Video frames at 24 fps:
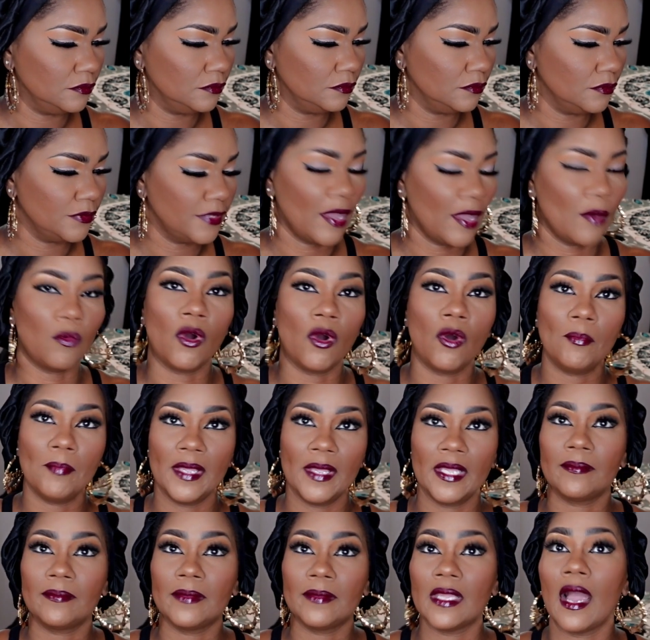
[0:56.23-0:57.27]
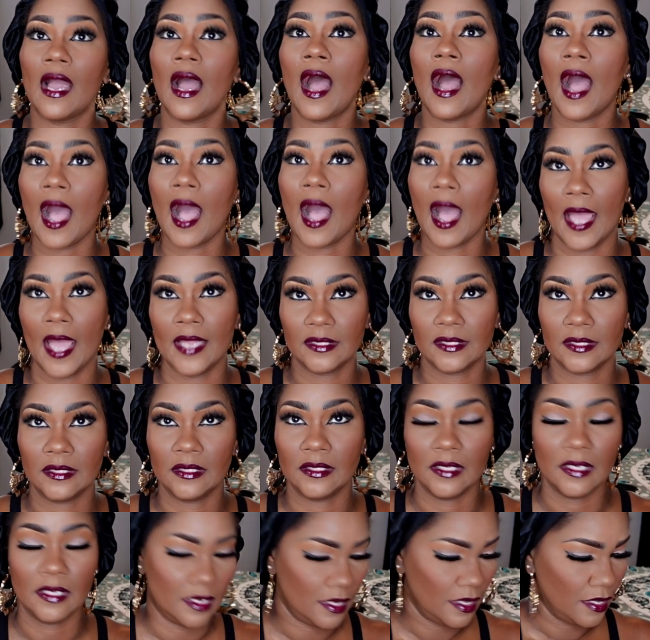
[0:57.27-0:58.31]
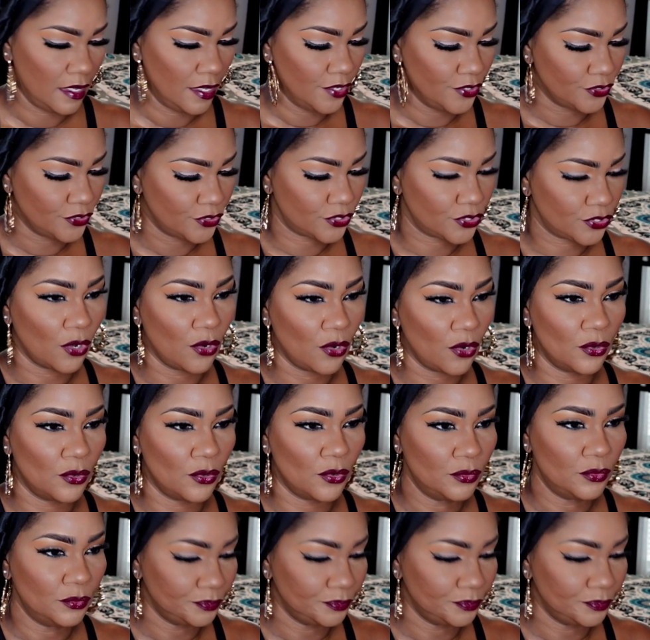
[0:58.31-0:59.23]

that won't make me hot. So